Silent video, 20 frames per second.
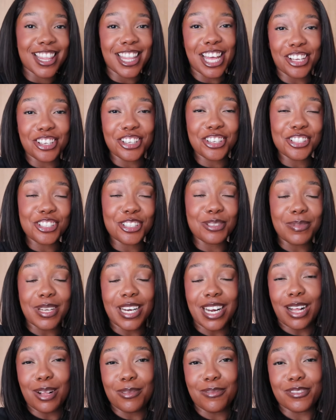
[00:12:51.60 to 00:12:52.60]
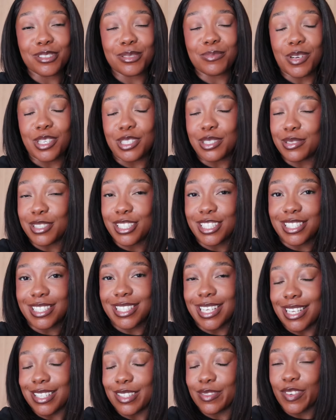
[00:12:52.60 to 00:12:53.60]
Thank you to BetterHelp for sponsoring
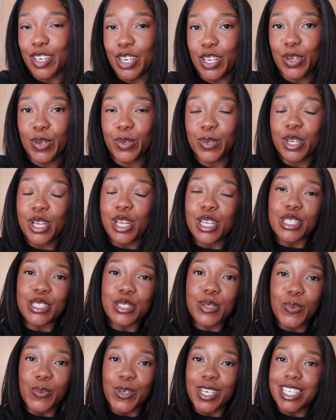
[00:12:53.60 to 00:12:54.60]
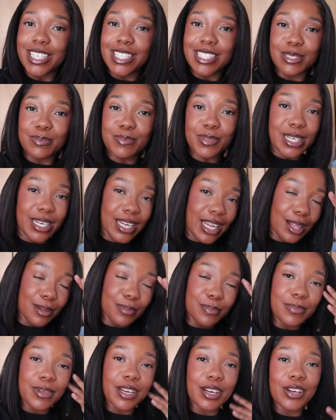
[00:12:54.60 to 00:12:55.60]
today's video. So what is
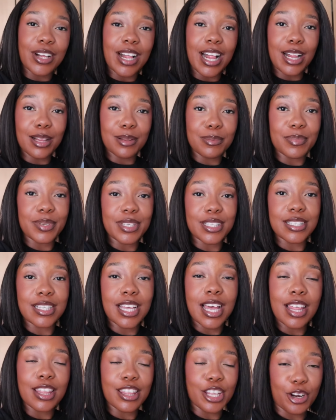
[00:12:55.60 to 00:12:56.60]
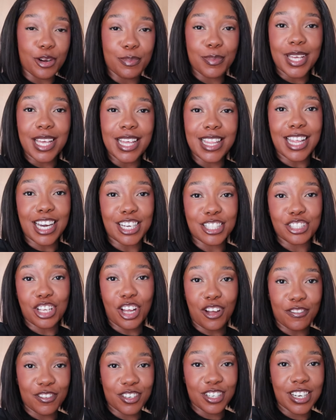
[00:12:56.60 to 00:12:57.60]
BetterHelp? BetterHelp is therapy that is
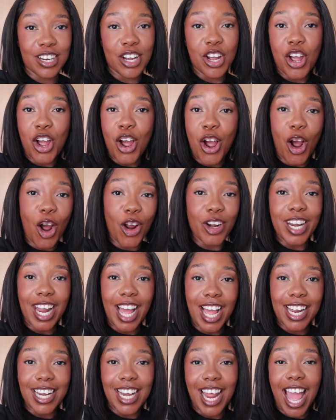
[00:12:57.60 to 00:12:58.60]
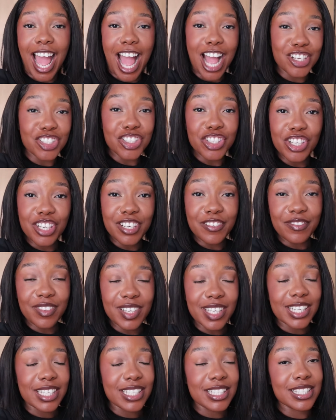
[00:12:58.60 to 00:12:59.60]
offered online at your
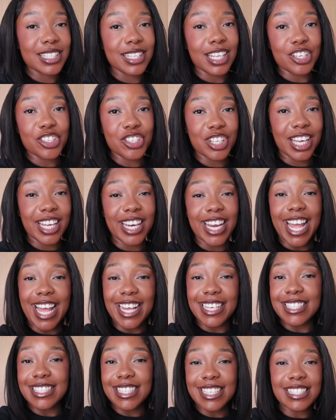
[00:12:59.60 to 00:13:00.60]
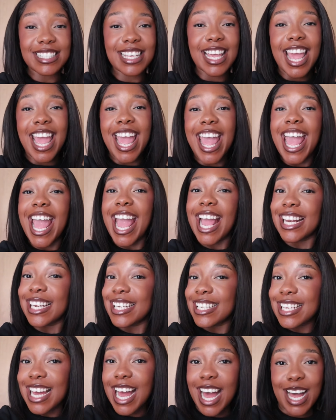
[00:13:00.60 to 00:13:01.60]
convenience, that you can access
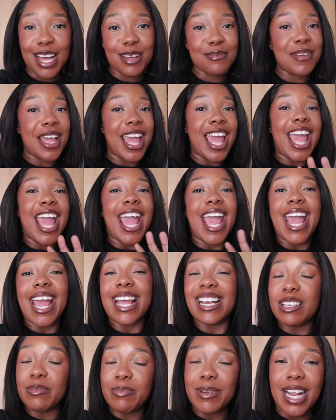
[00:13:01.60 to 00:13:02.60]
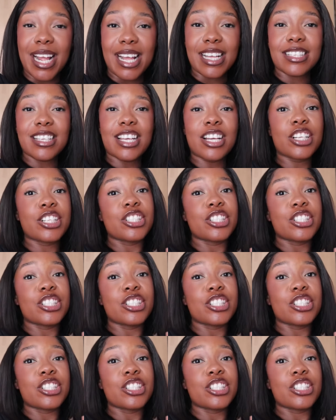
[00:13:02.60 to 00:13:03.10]
anytime, any place,